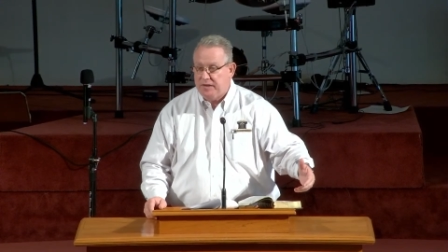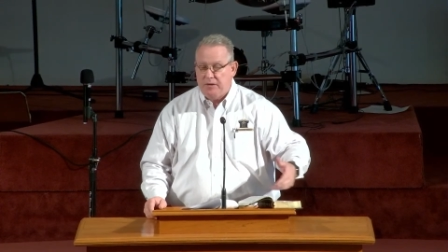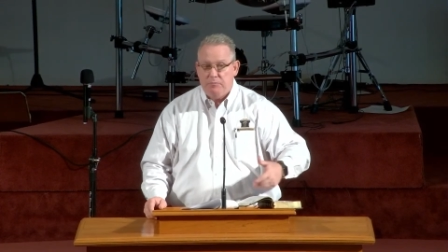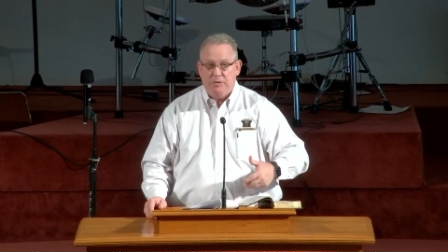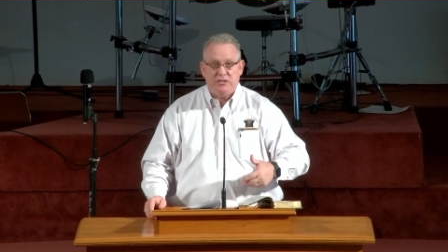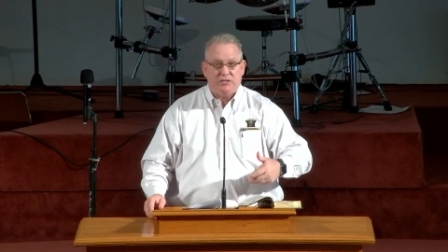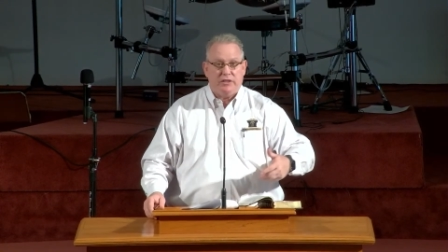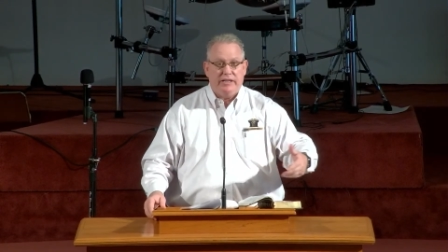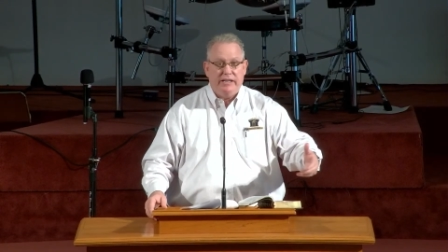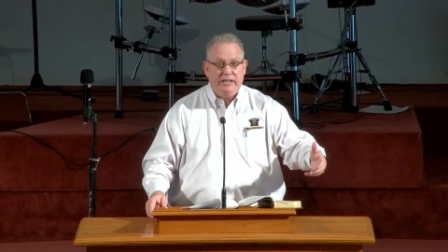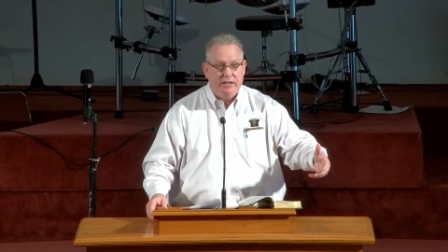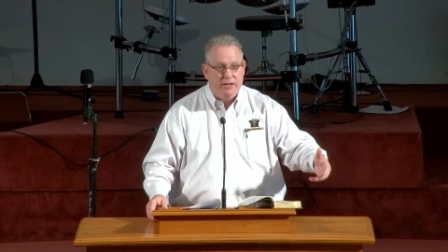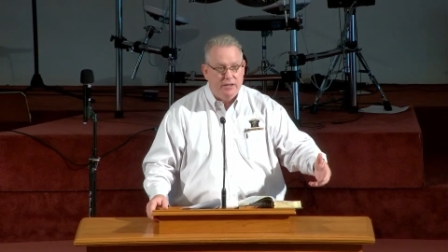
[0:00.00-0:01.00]
and
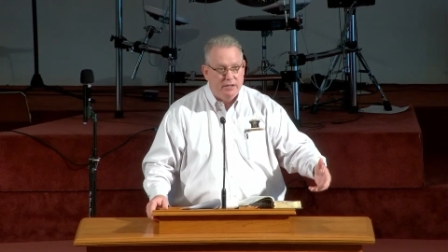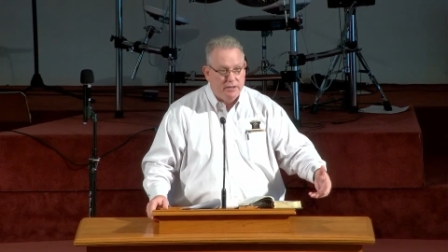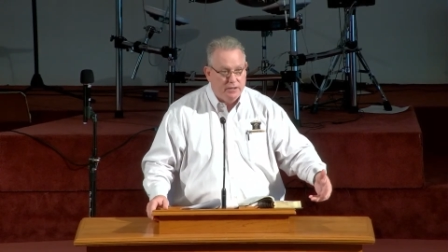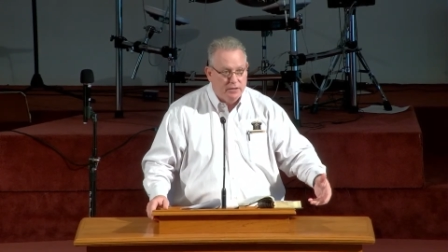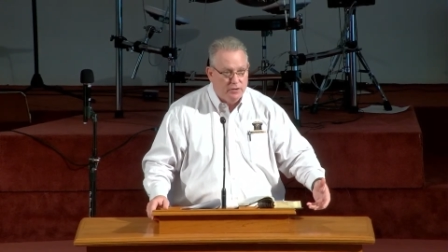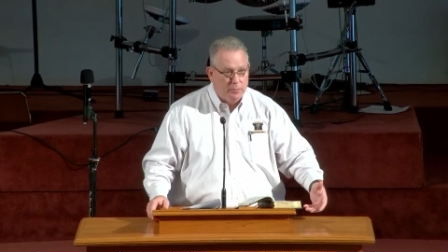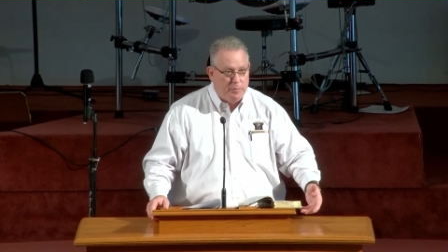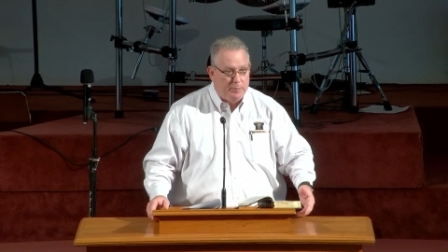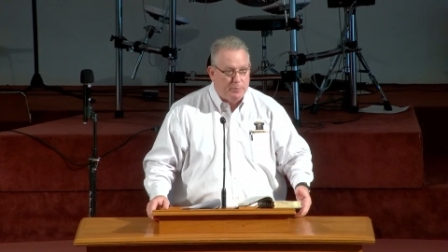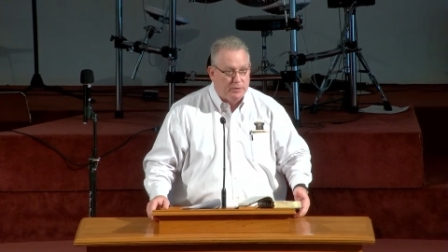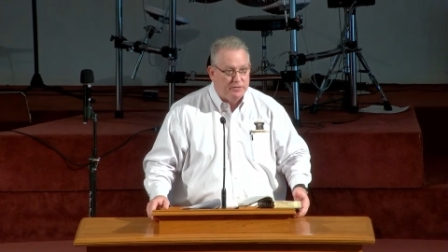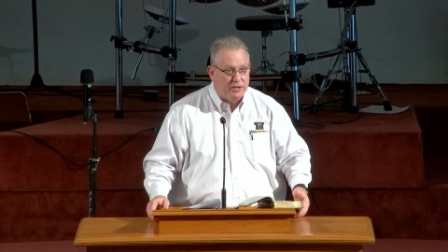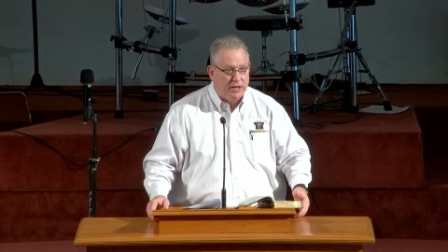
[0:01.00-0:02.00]
mislead the
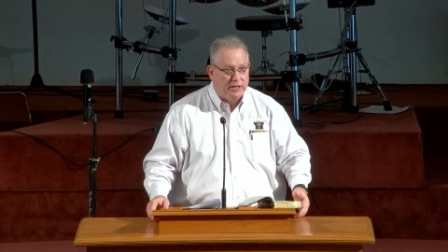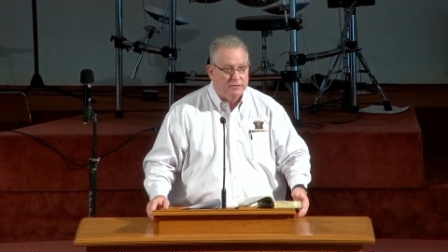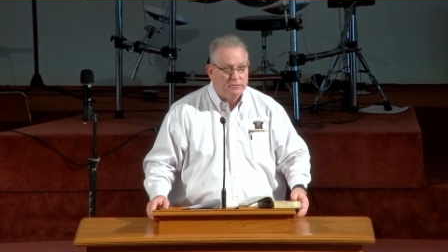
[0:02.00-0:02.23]
people of God.